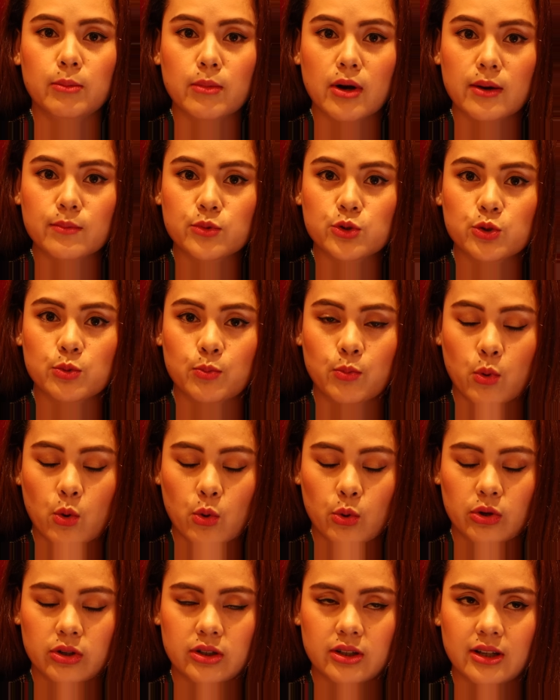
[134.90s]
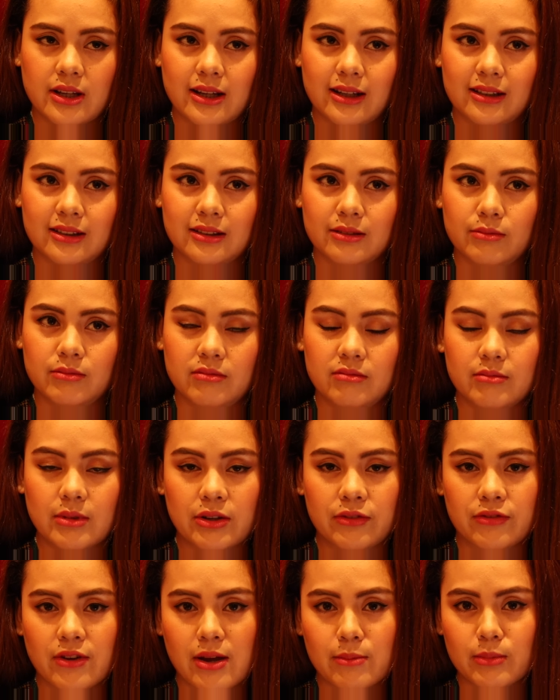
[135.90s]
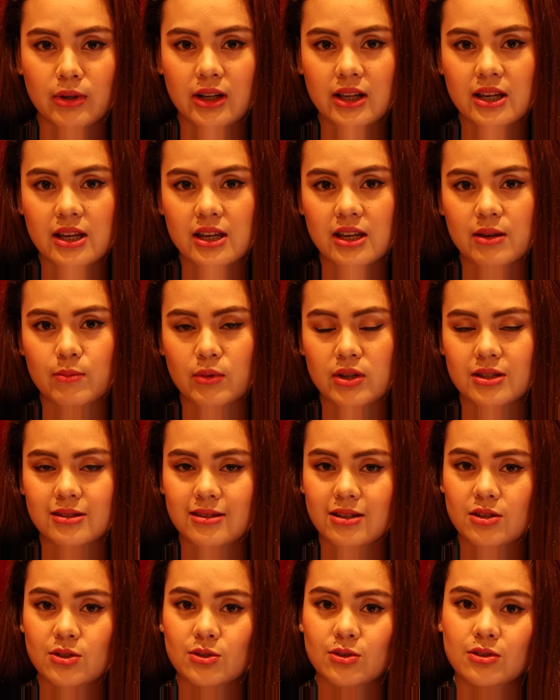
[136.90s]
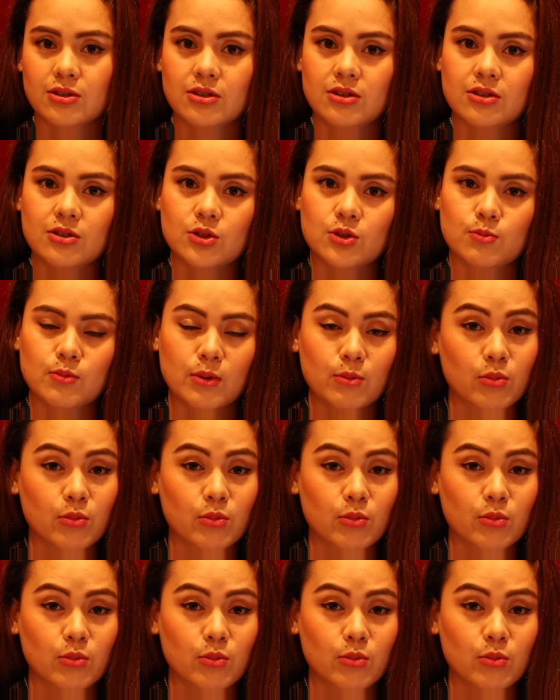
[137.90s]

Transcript: mom's support and my family, my sisters, my